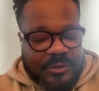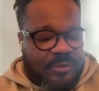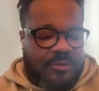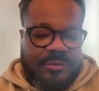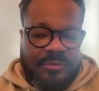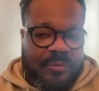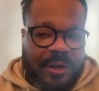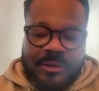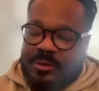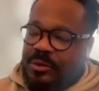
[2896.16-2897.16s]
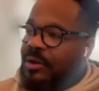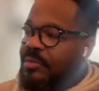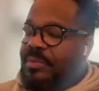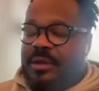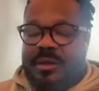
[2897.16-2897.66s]
I just watch
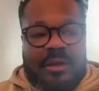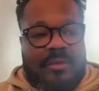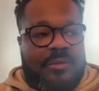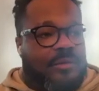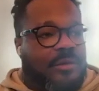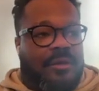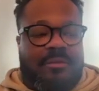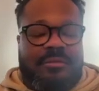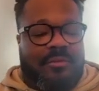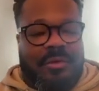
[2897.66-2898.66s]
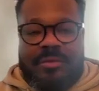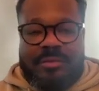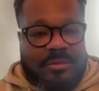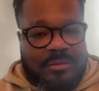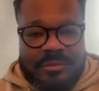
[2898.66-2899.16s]
around me. I was like,
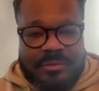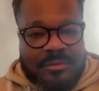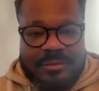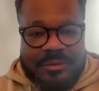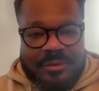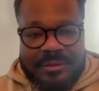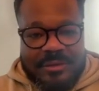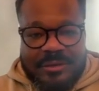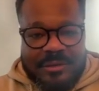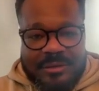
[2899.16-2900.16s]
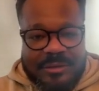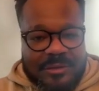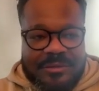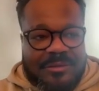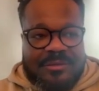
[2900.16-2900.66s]
whoa,
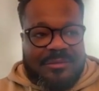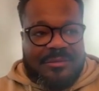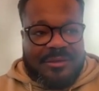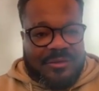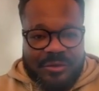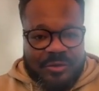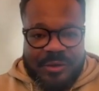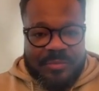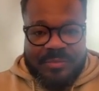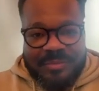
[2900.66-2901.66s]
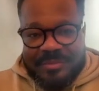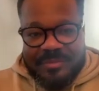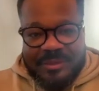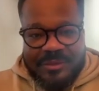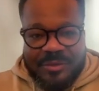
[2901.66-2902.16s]
it's it's a dream.
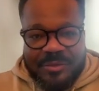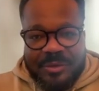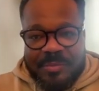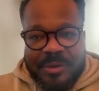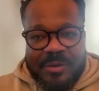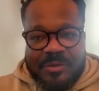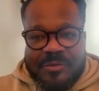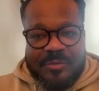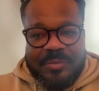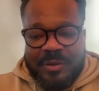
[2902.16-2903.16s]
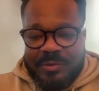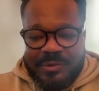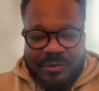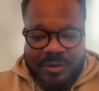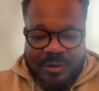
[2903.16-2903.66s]
It's a dream because you play
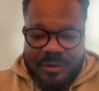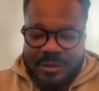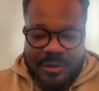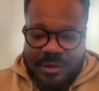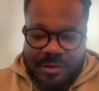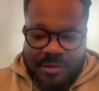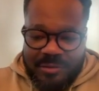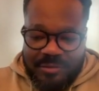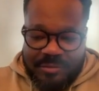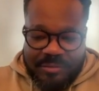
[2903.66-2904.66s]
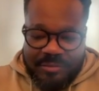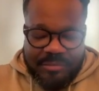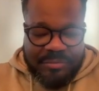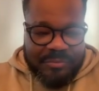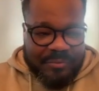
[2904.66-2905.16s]
with the
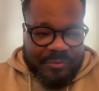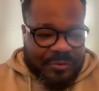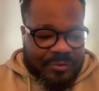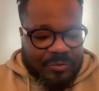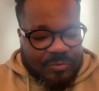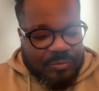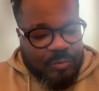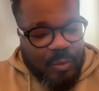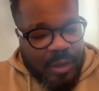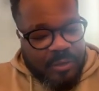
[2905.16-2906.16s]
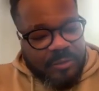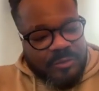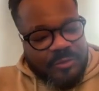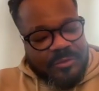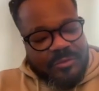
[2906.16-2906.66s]

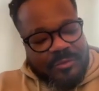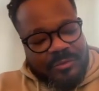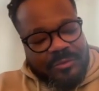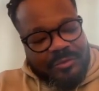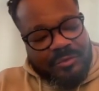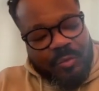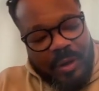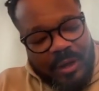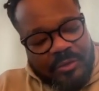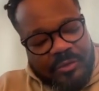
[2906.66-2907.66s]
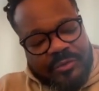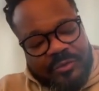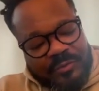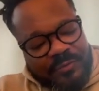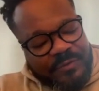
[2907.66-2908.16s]
one the one
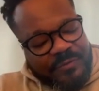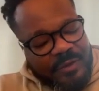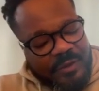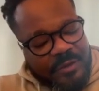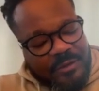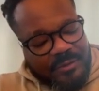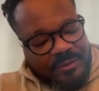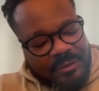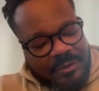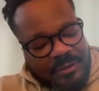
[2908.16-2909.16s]
to the fifteen,